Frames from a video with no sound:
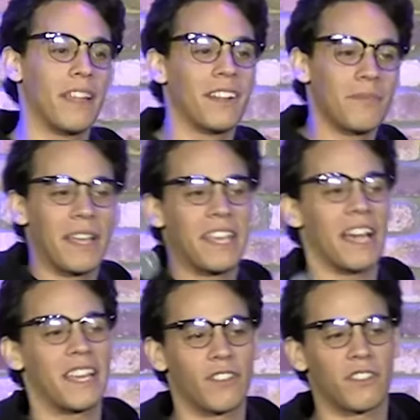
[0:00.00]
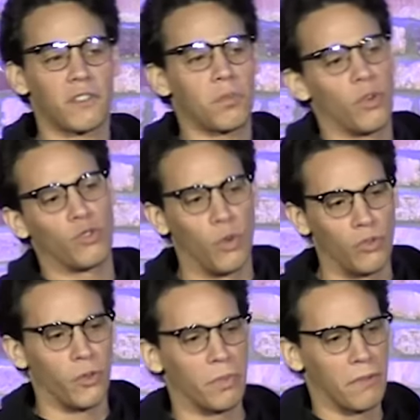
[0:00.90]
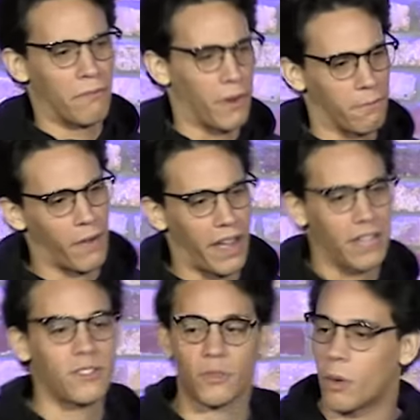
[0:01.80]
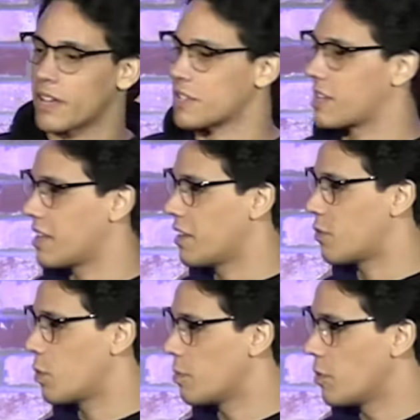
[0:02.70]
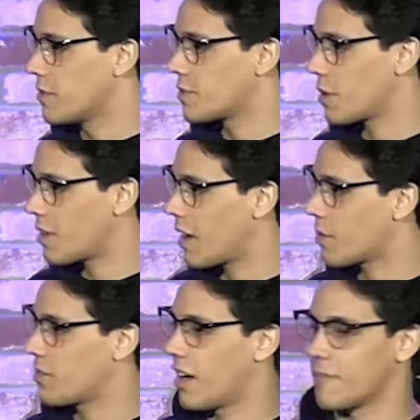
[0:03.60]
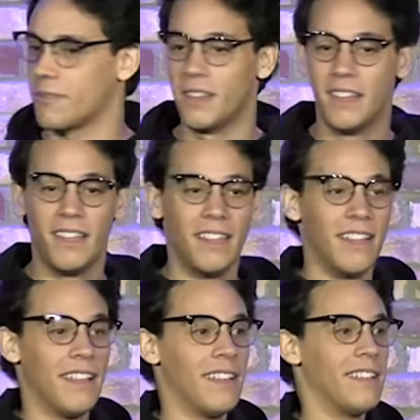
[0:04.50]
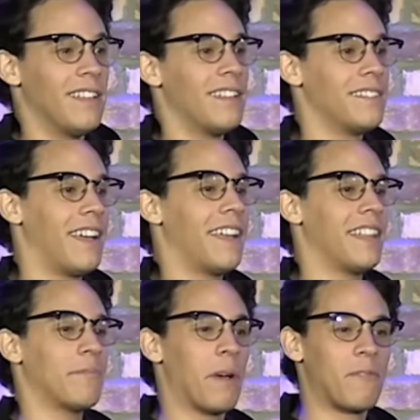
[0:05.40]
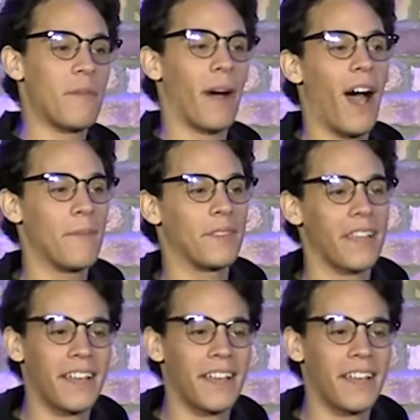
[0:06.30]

And I'm like, yeah, get six more dudes. It'll be a fair fight. I just watched a Clint Eastwood movie, so I thought I was tough. and then my friend behind me is